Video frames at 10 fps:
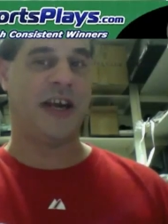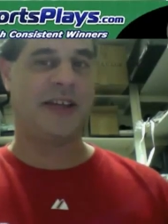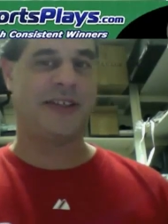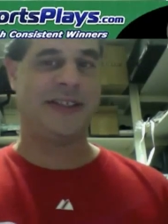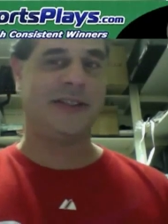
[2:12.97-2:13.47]
the
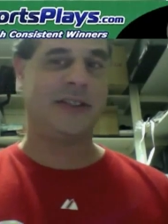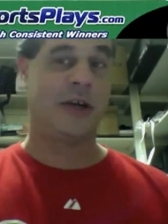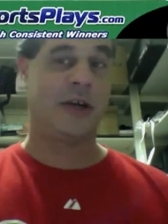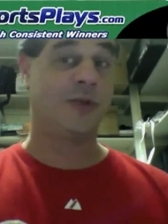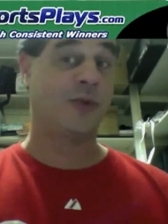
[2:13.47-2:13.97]
season
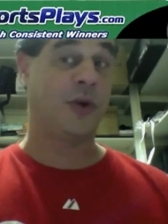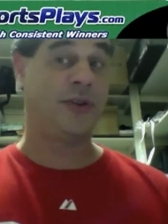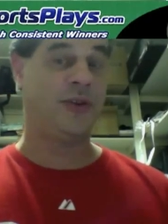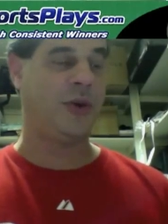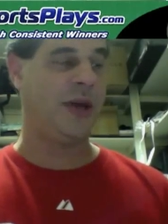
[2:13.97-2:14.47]
goes. We're only
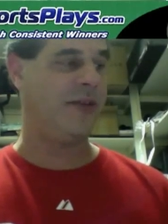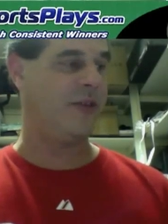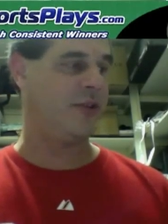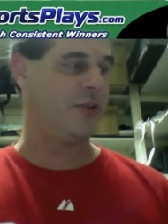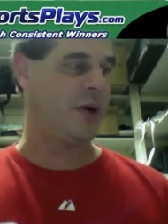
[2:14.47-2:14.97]
two days
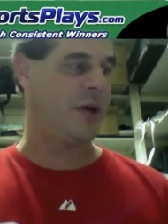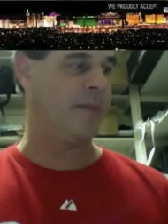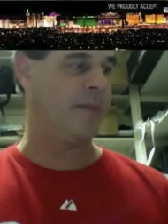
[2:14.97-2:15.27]
into it.